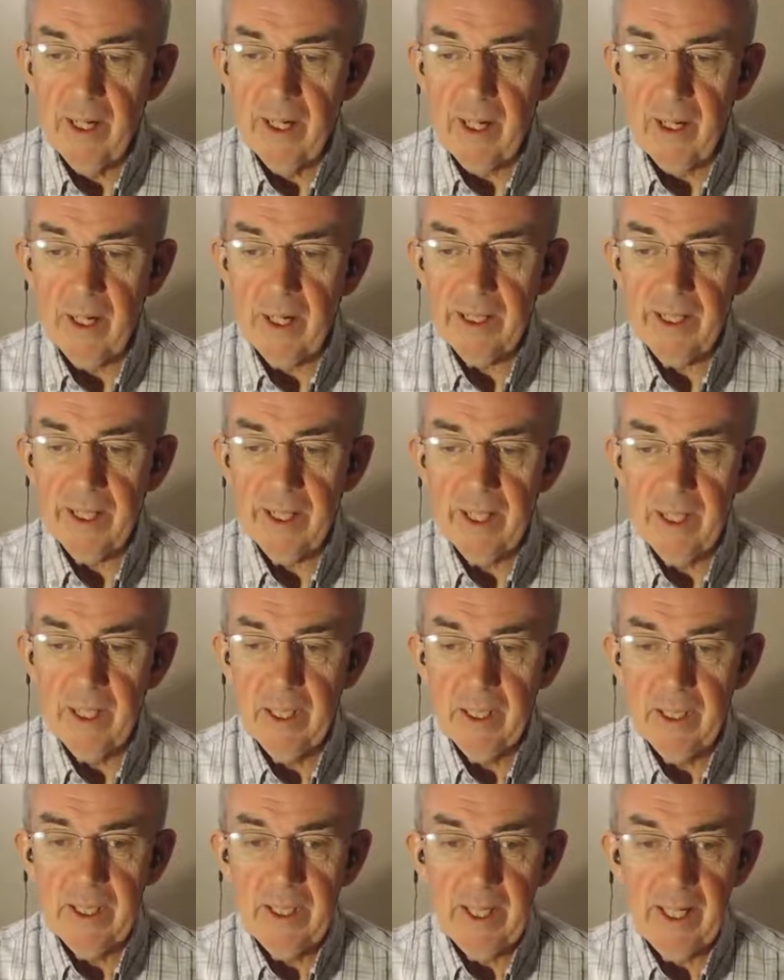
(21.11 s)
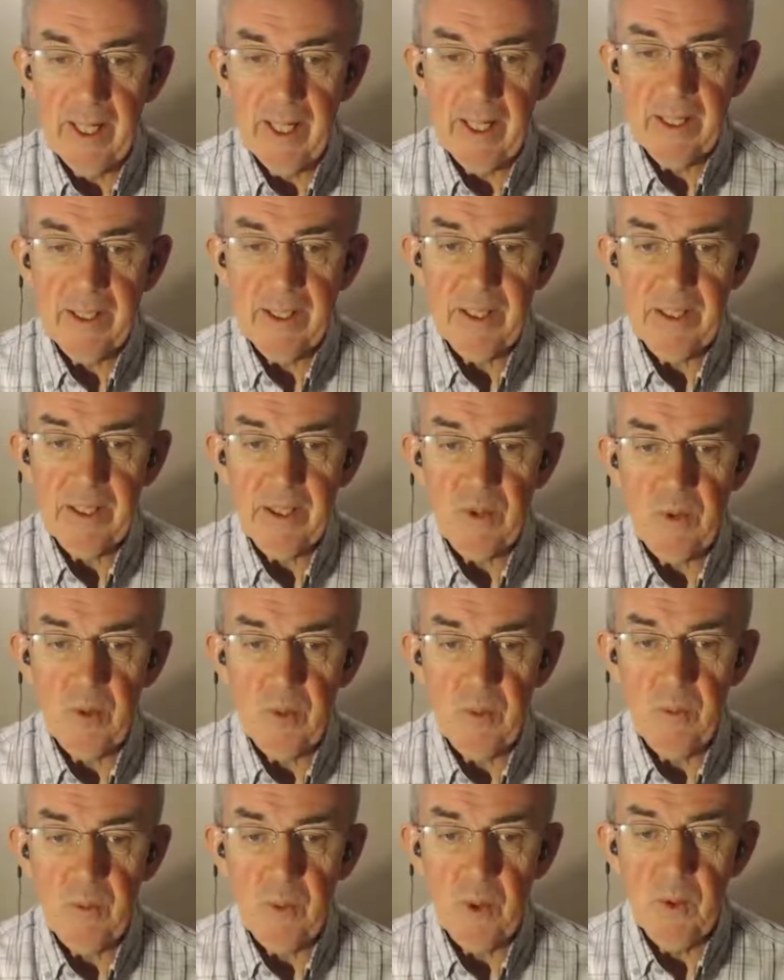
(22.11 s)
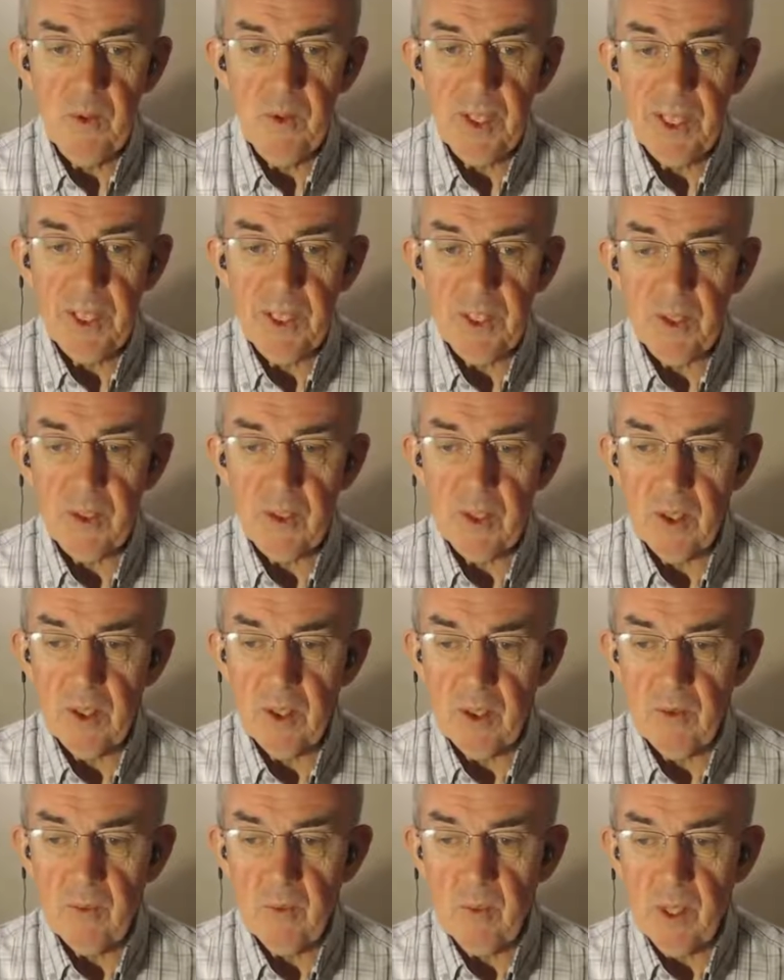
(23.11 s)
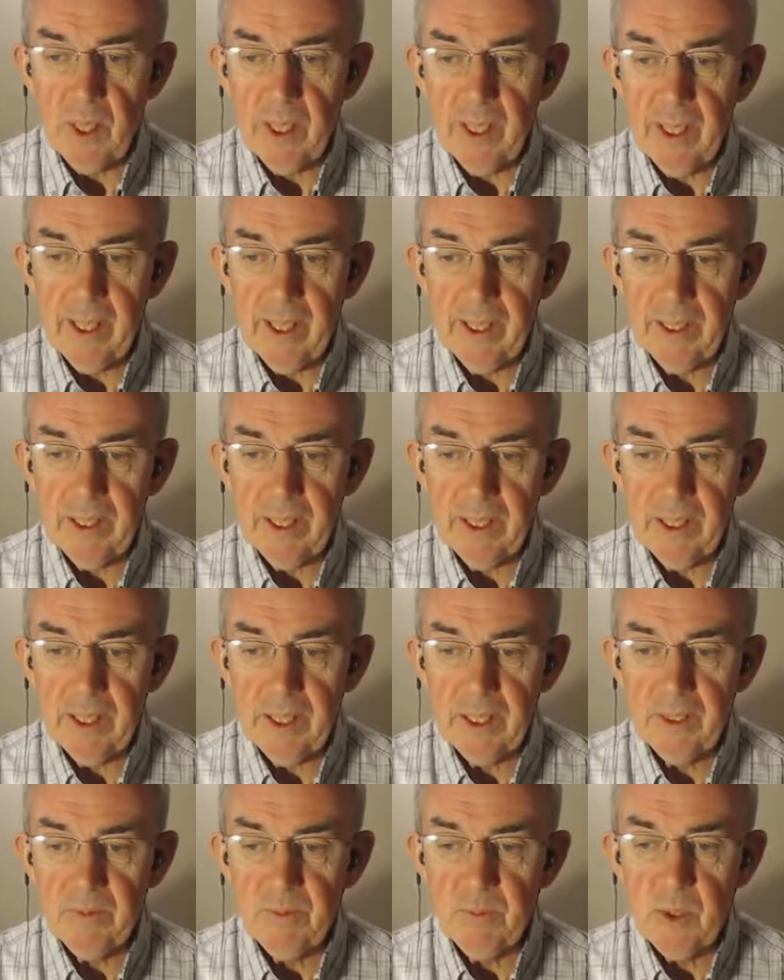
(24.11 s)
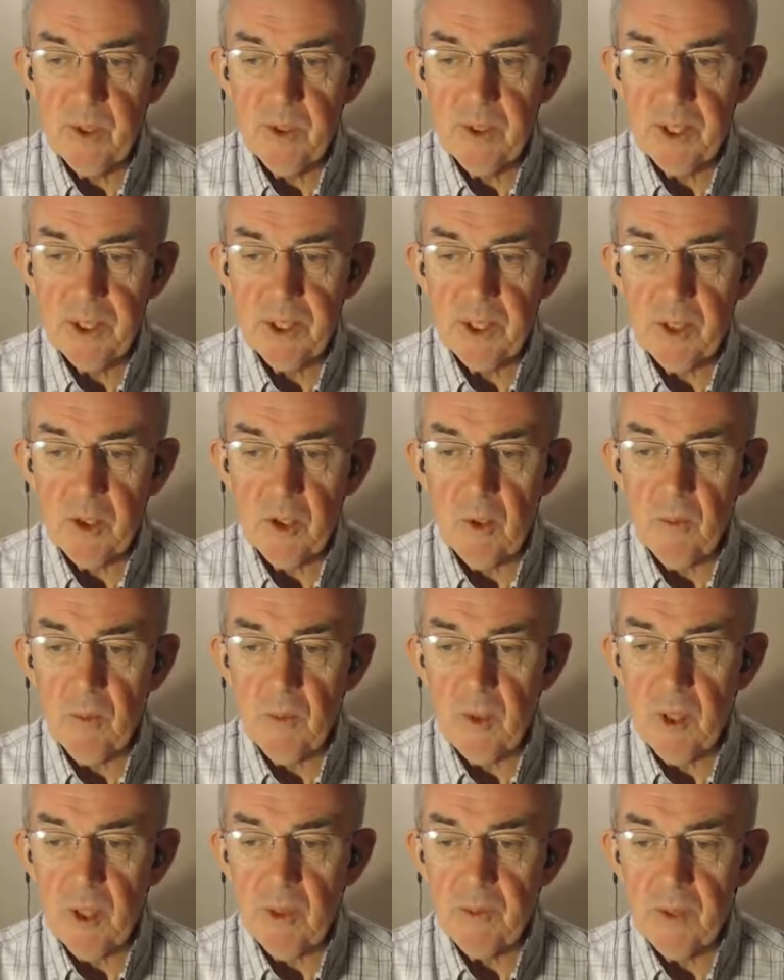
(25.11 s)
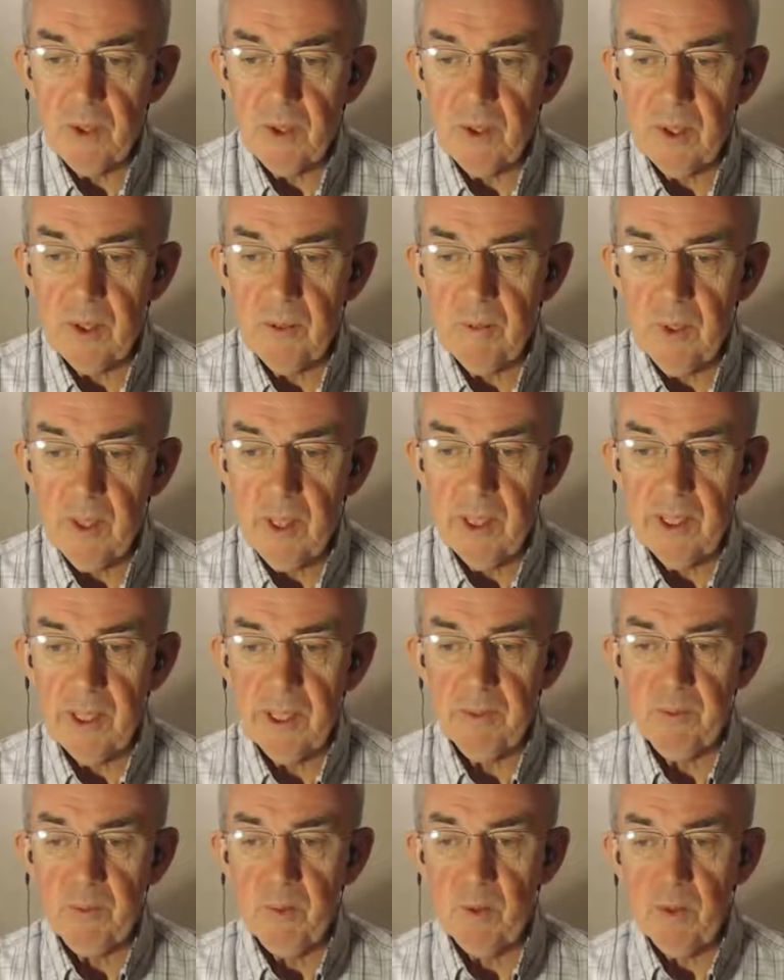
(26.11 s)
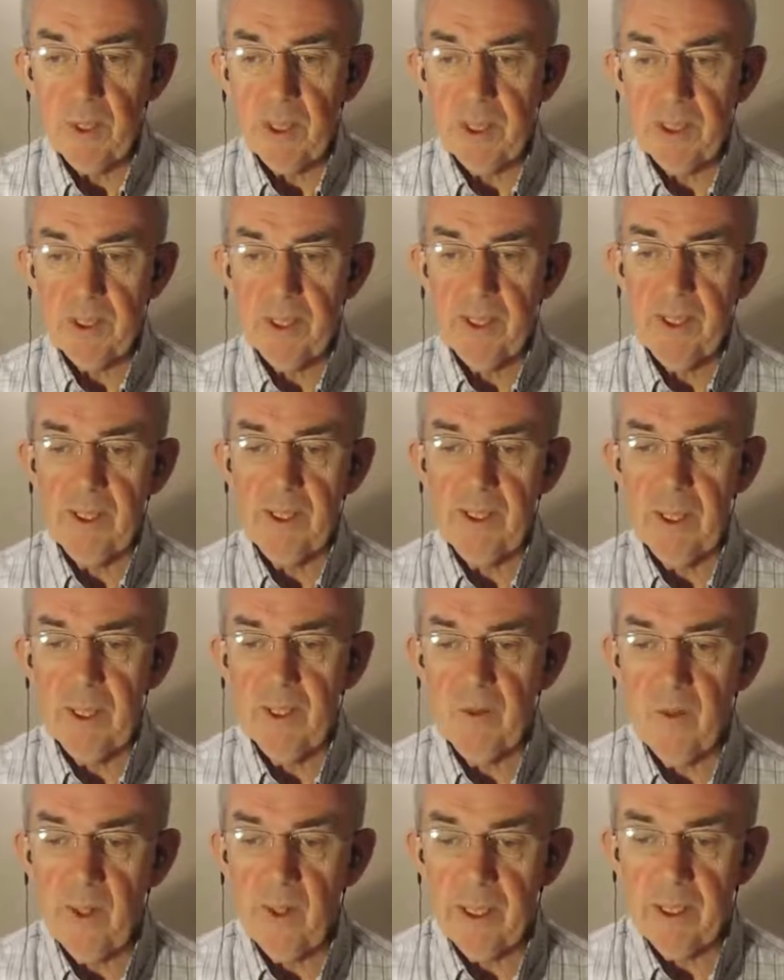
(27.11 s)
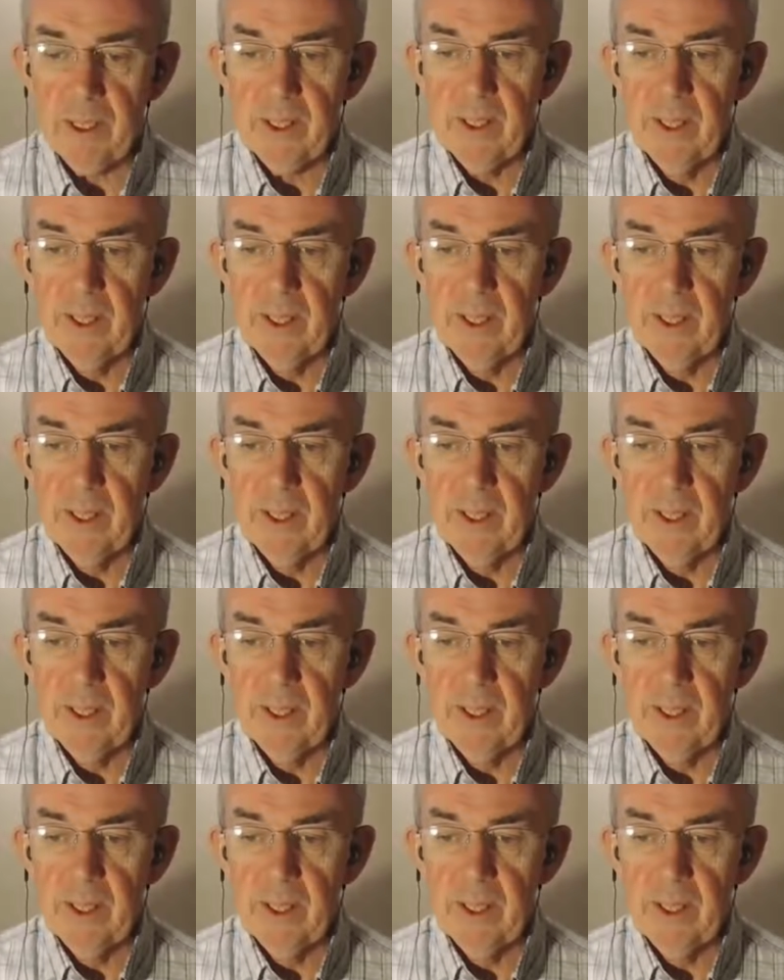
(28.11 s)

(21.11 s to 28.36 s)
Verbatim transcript: hiding and it's called bluejeans.com and this is bluejeans.com prime time and it's broadcasting direct